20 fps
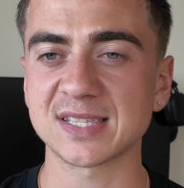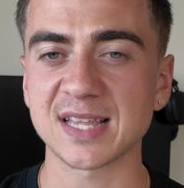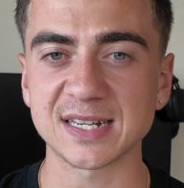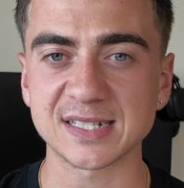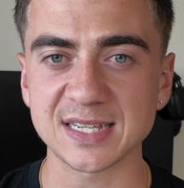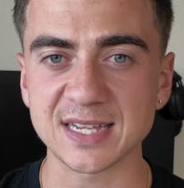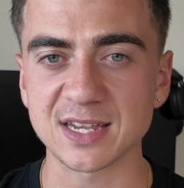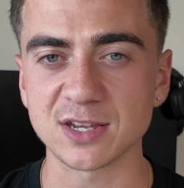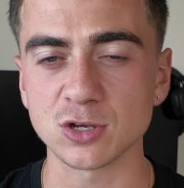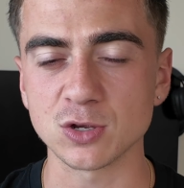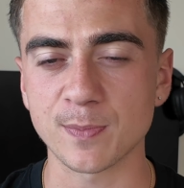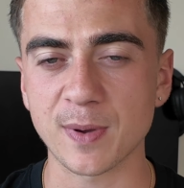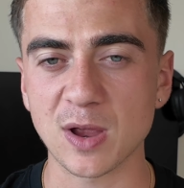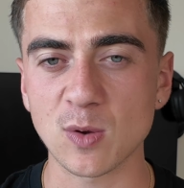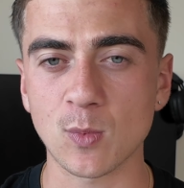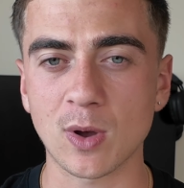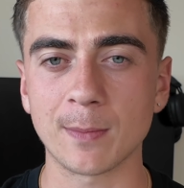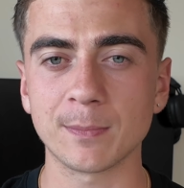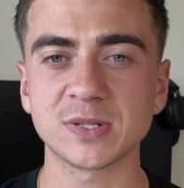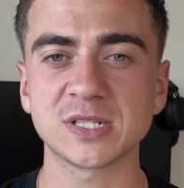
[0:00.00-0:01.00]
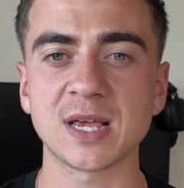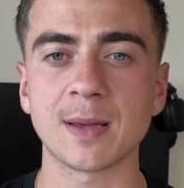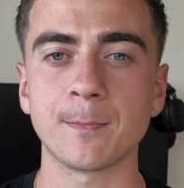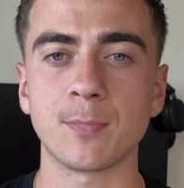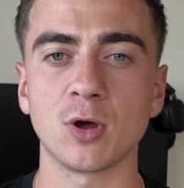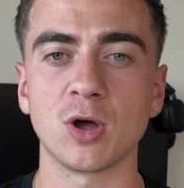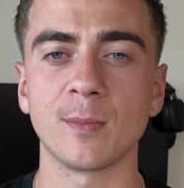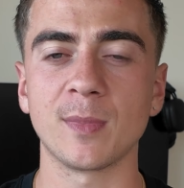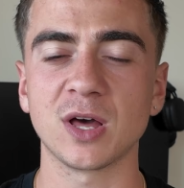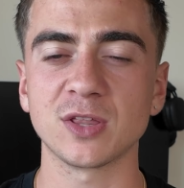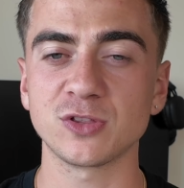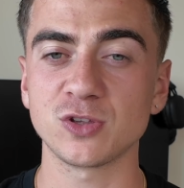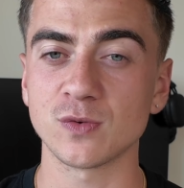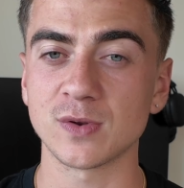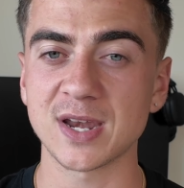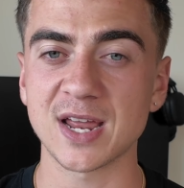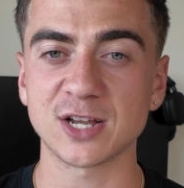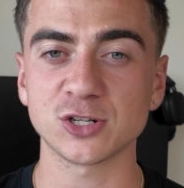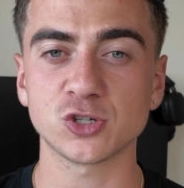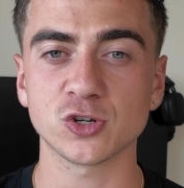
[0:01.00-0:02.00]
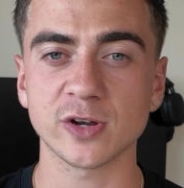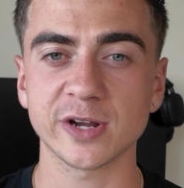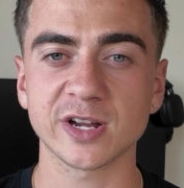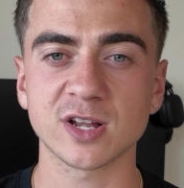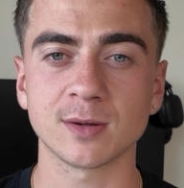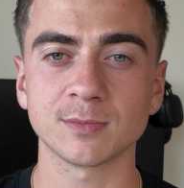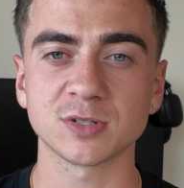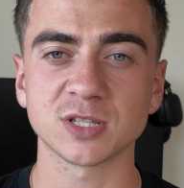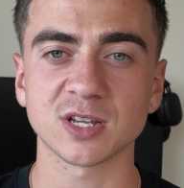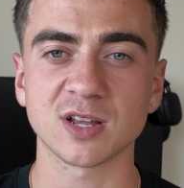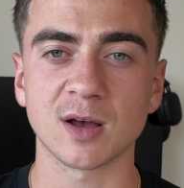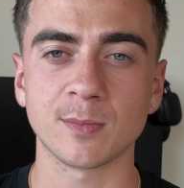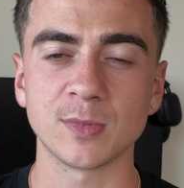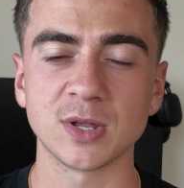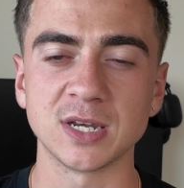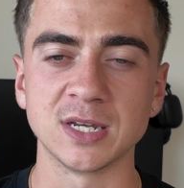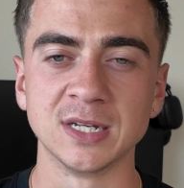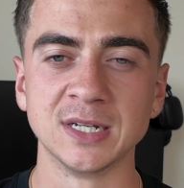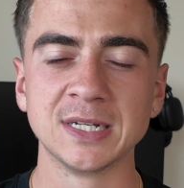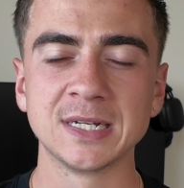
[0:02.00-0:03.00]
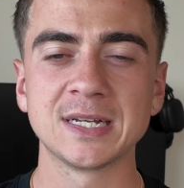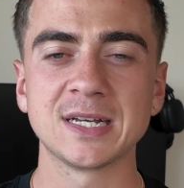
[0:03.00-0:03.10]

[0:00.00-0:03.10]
That's it. You pay 1% per month. You announce your income to the government.